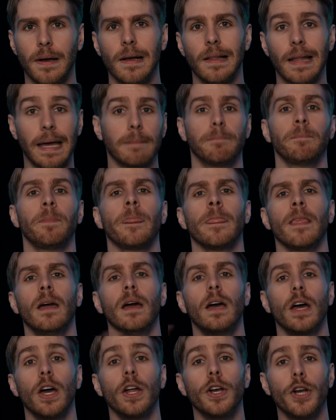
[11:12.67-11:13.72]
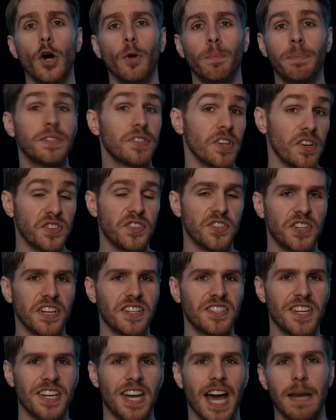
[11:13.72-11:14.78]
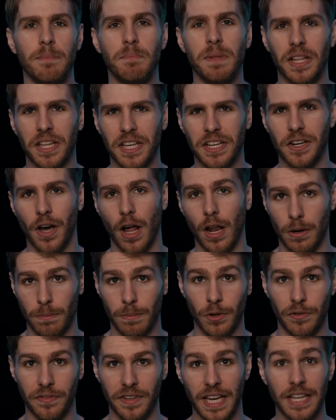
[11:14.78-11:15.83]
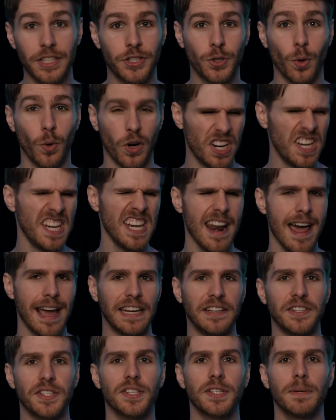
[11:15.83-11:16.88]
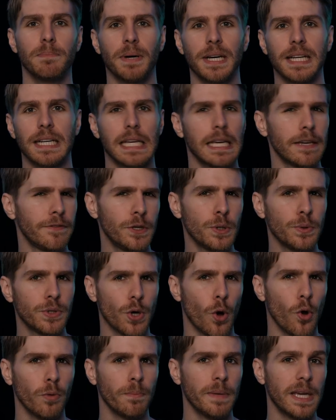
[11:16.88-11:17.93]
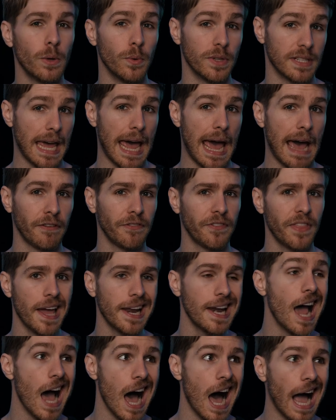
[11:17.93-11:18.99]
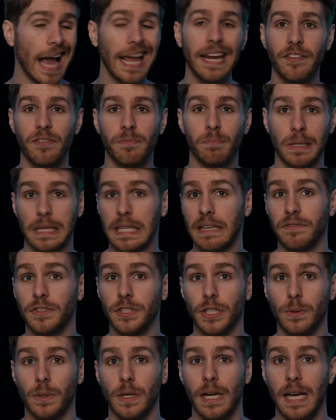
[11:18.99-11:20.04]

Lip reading: Like, Nope is a $69 million movie. And sure, nice, but if you told me it was half that, I'd have believed you.